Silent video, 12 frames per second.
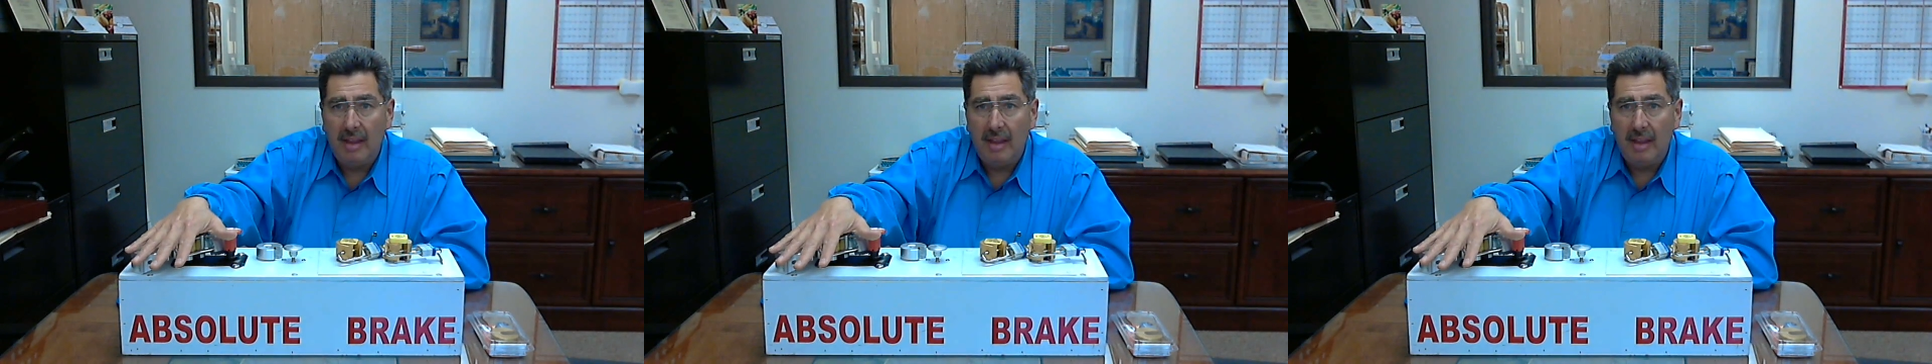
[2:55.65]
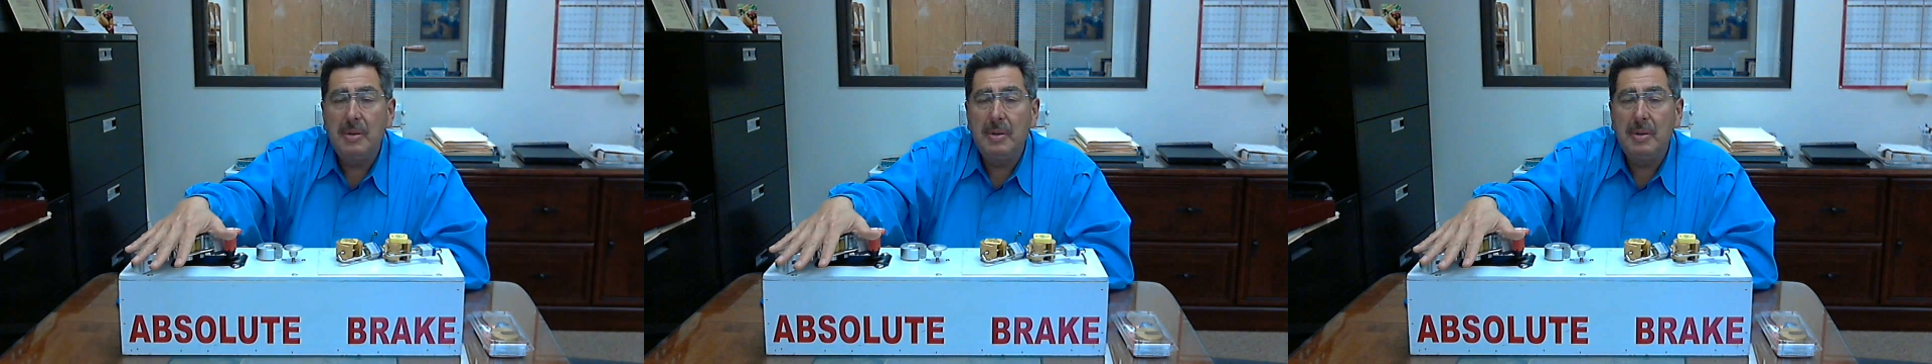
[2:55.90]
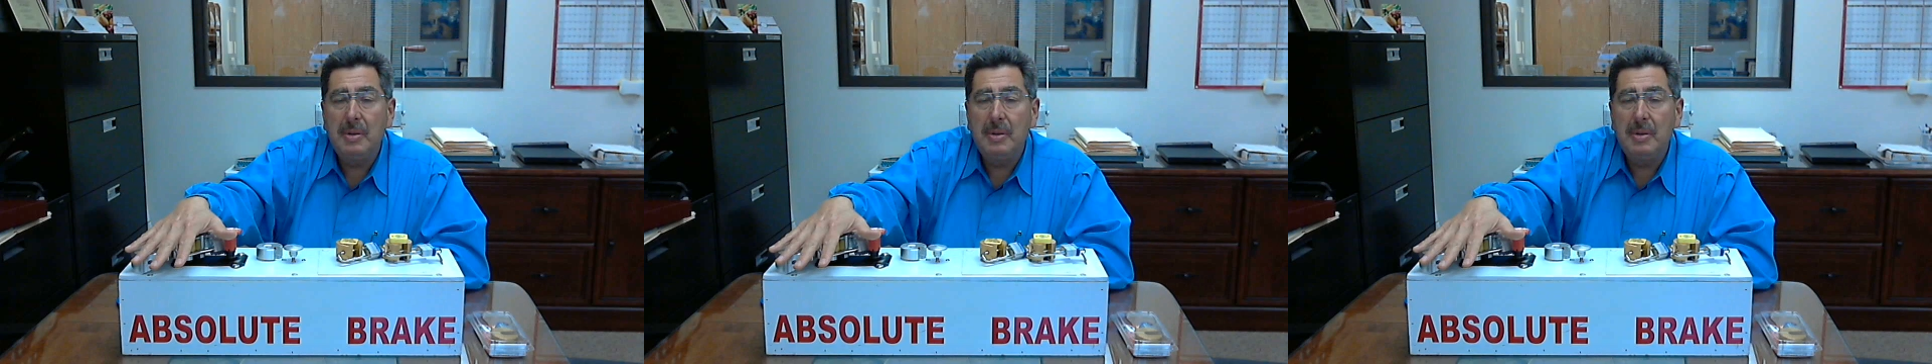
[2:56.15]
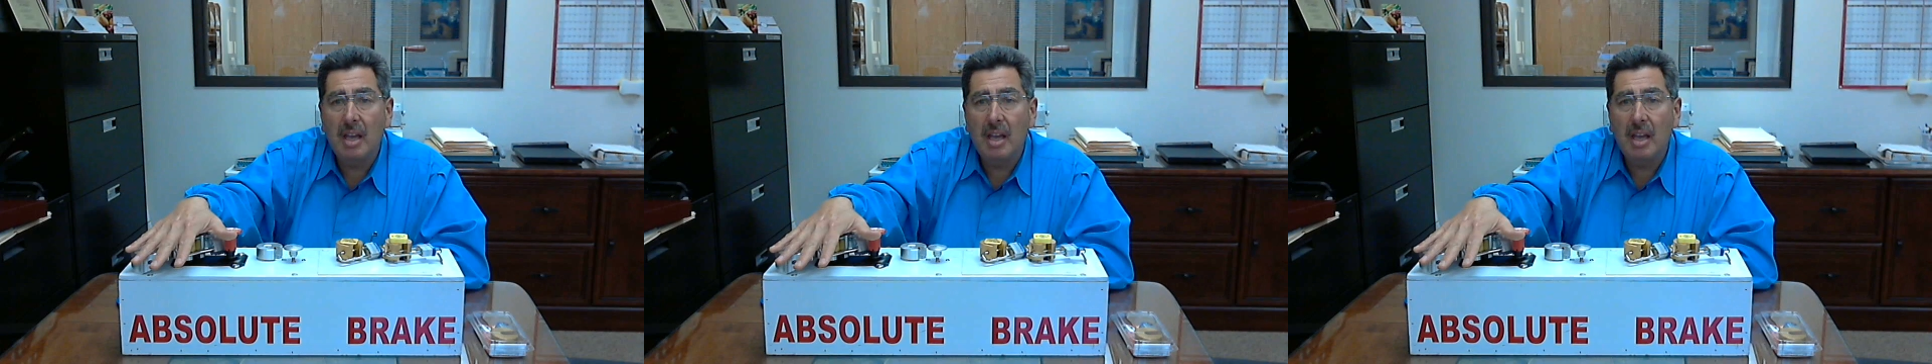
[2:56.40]

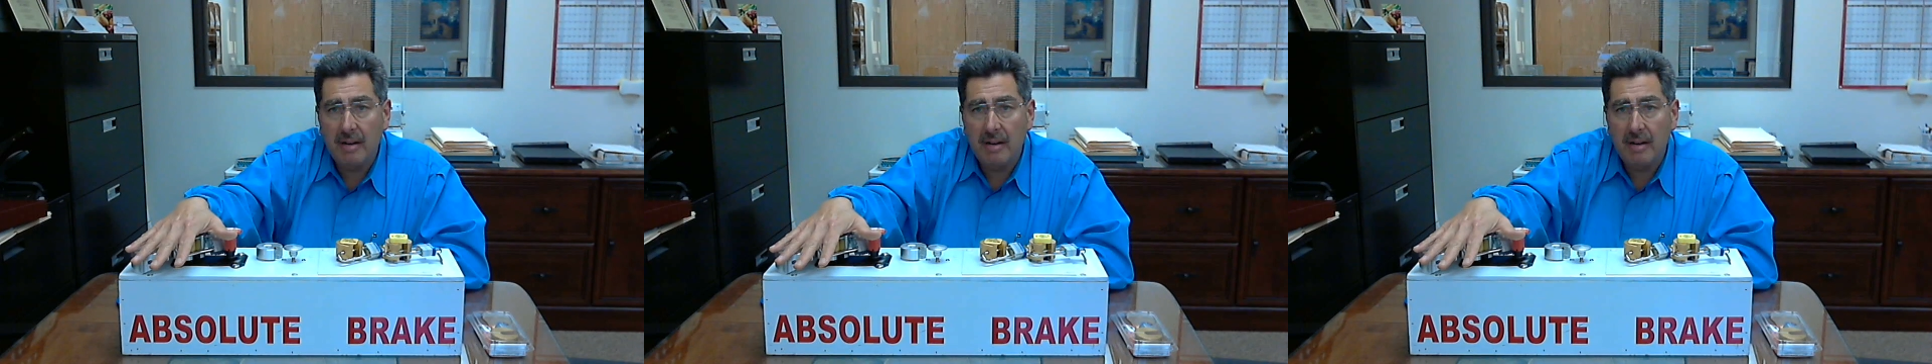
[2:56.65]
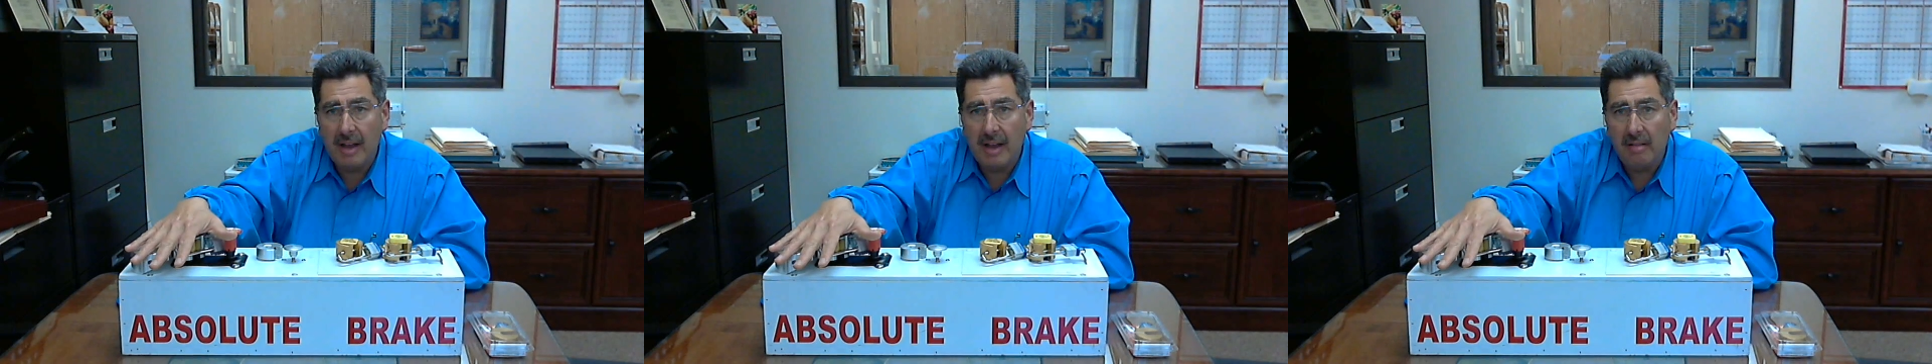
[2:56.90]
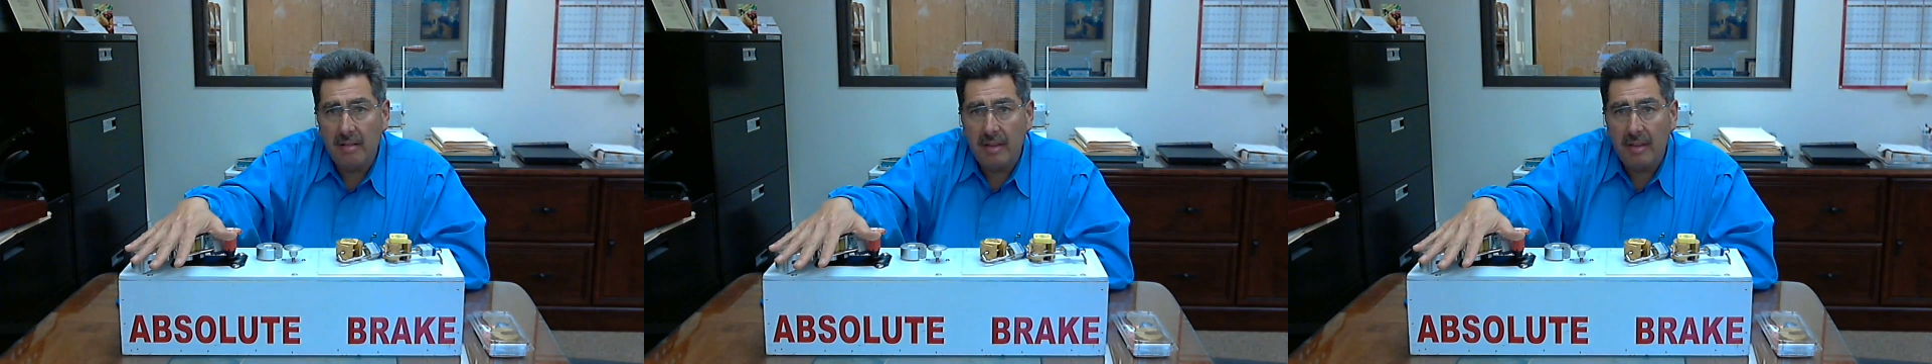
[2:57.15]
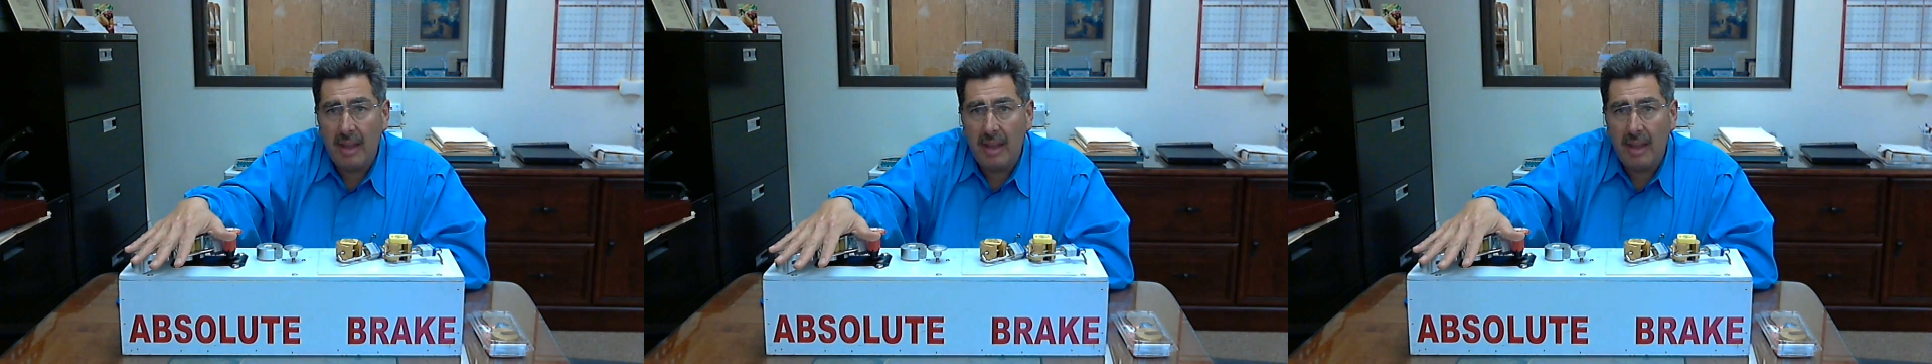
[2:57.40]
AB600L,